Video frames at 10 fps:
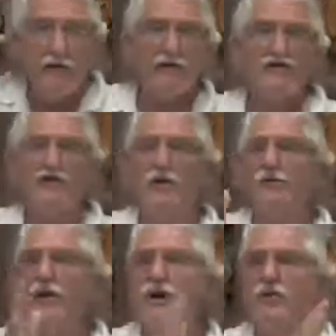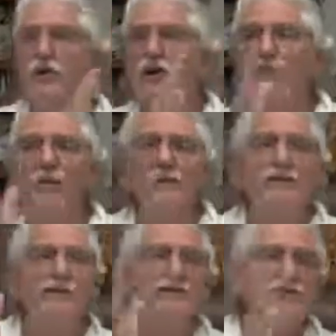This is where the
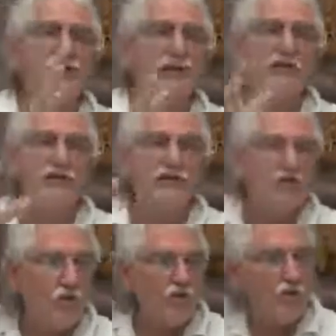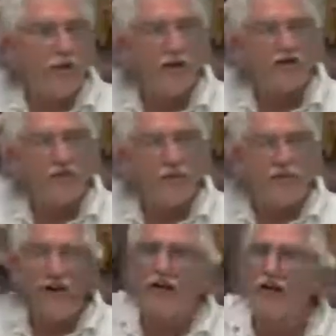equilibrium dizzy center. This is where the
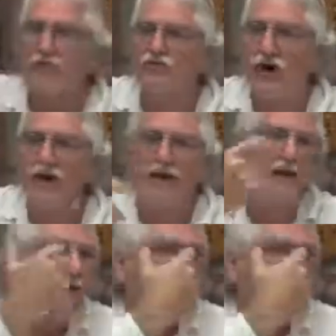parasympathetic comes right in.